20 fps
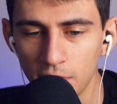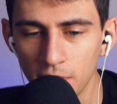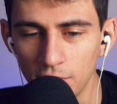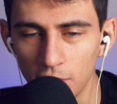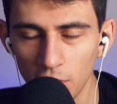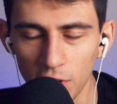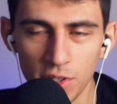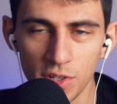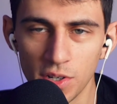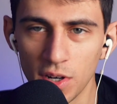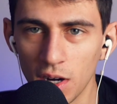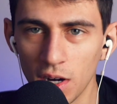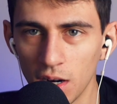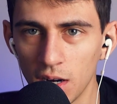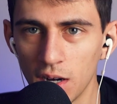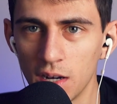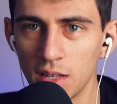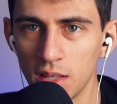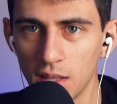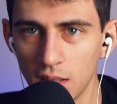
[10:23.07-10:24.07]
If you're interested in
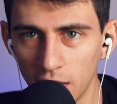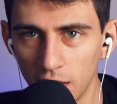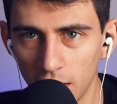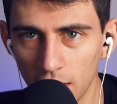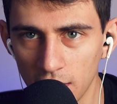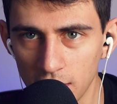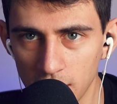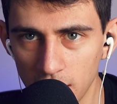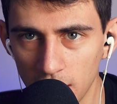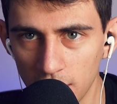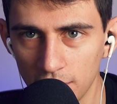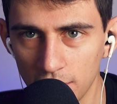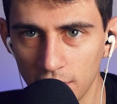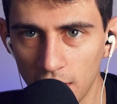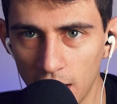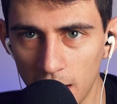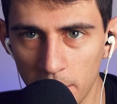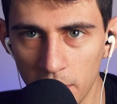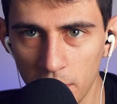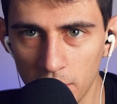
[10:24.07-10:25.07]
any of that kind of stuff, I
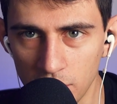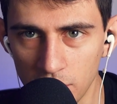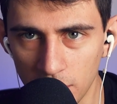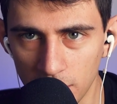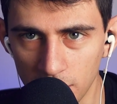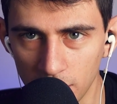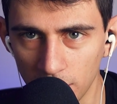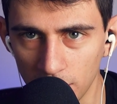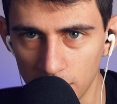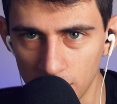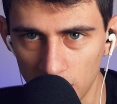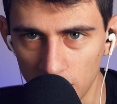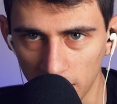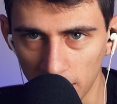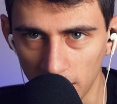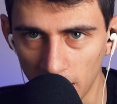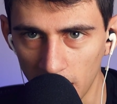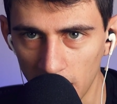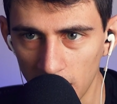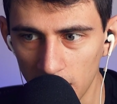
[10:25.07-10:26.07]
am a Notion consultant, check
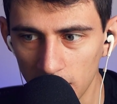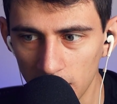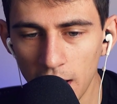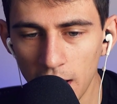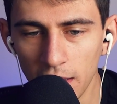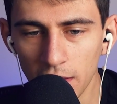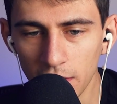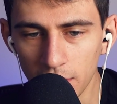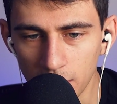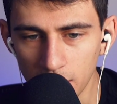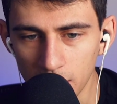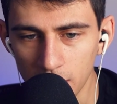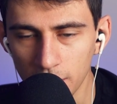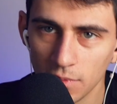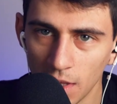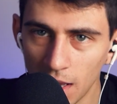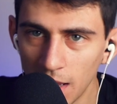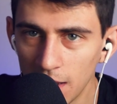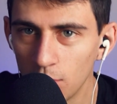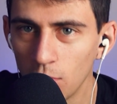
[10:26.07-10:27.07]
that out. Alex,
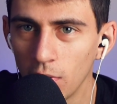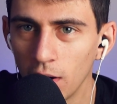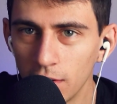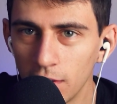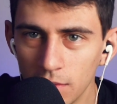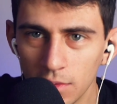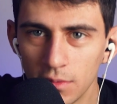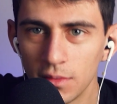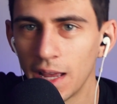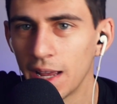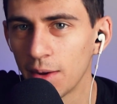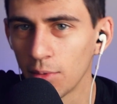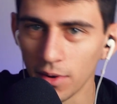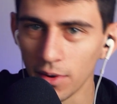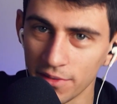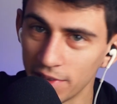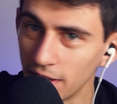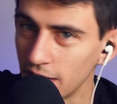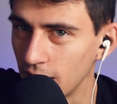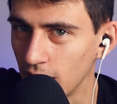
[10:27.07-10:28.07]
A1
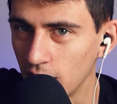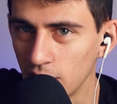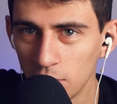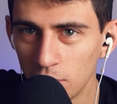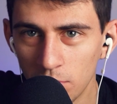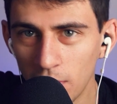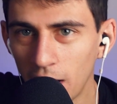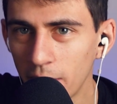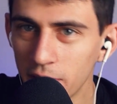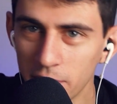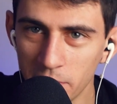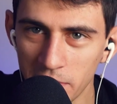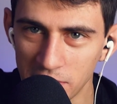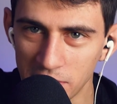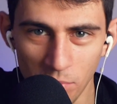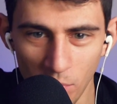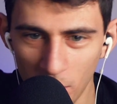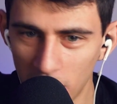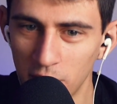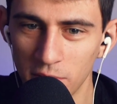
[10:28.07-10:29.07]
video, probably the best
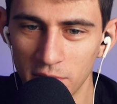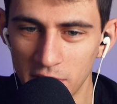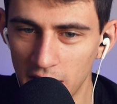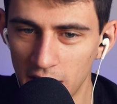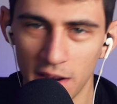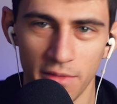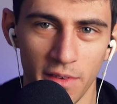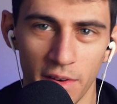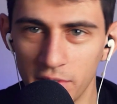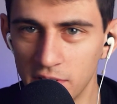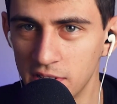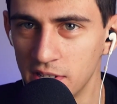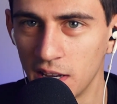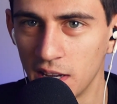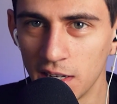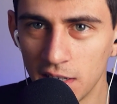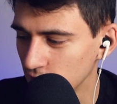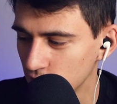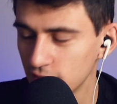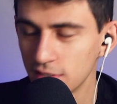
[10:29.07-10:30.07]
morning routine I've ever seen.
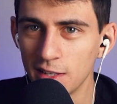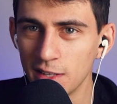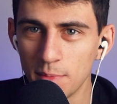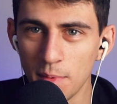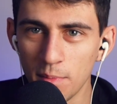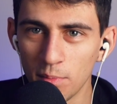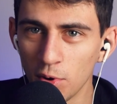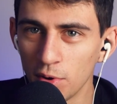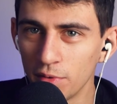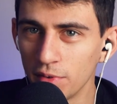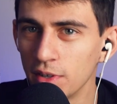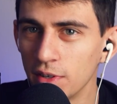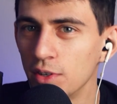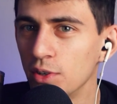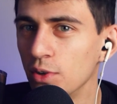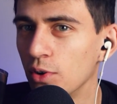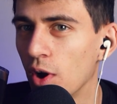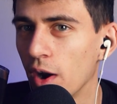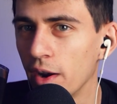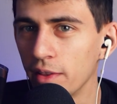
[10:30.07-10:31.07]
It's been proven to
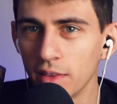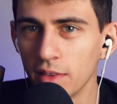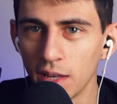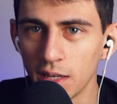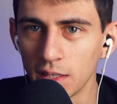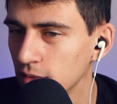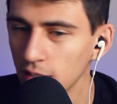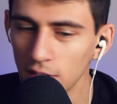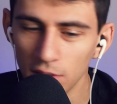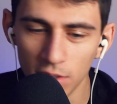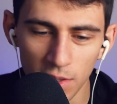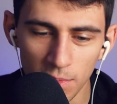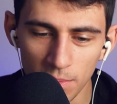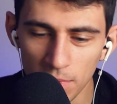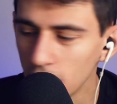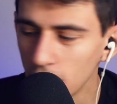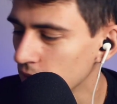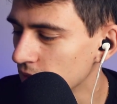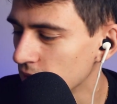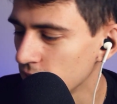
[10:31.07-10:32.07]
do great things. Literally, the
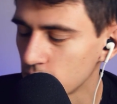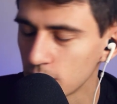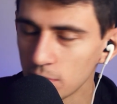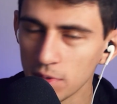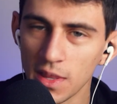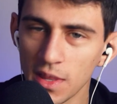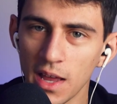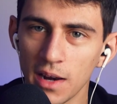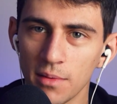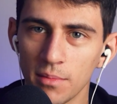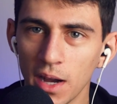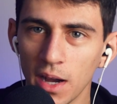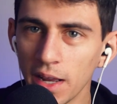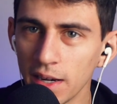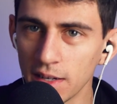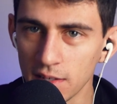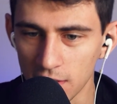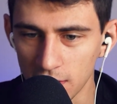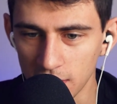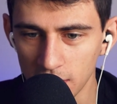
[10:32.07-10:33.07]
only difference between that and mine
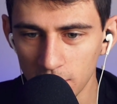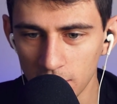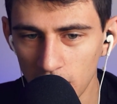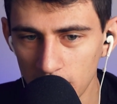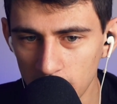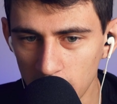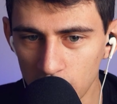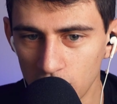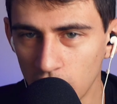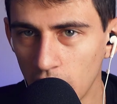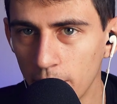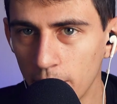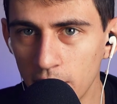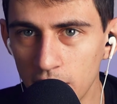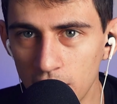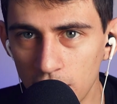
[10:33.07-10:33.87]
is like sometimes I drop and